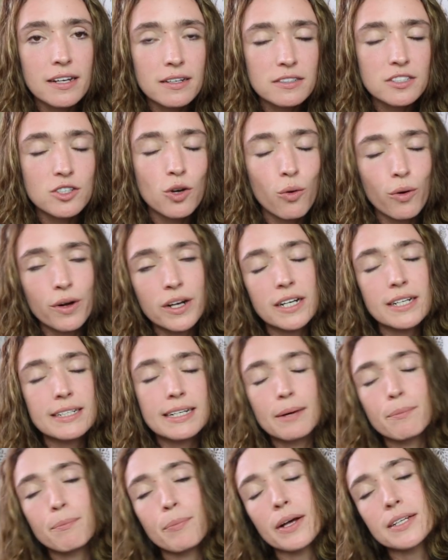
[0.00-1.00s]
is going to
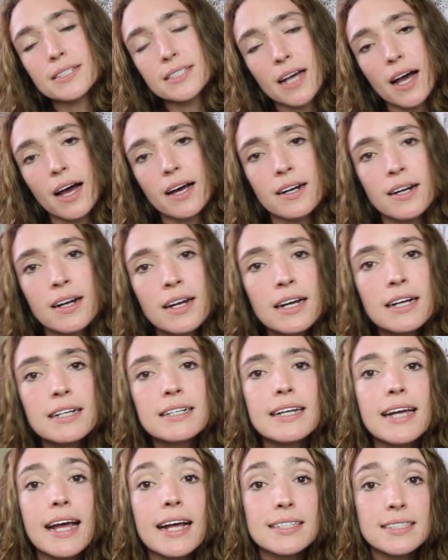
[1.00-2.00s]
Denpasar
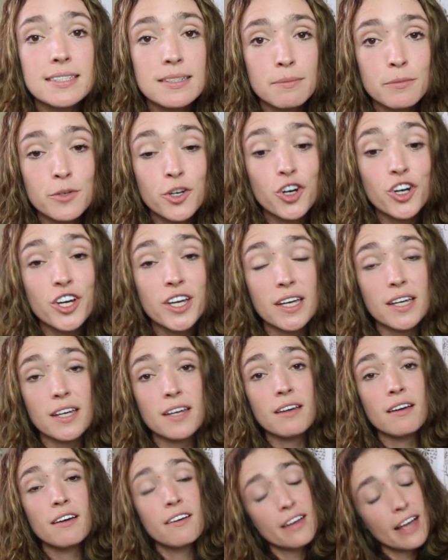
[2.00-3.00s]
to get some
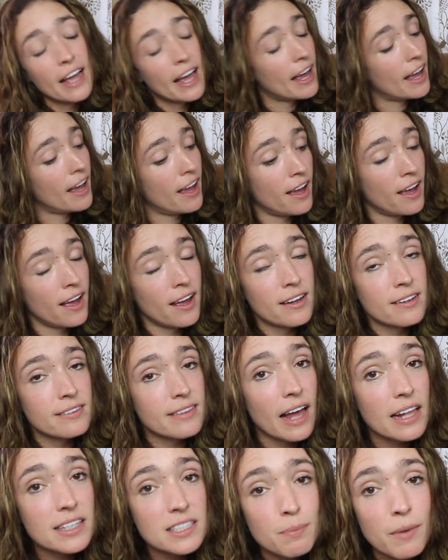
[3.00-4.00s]
nookie.
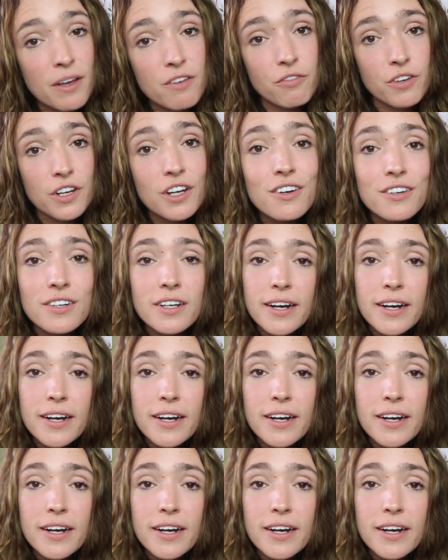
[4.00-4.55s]
And that's my video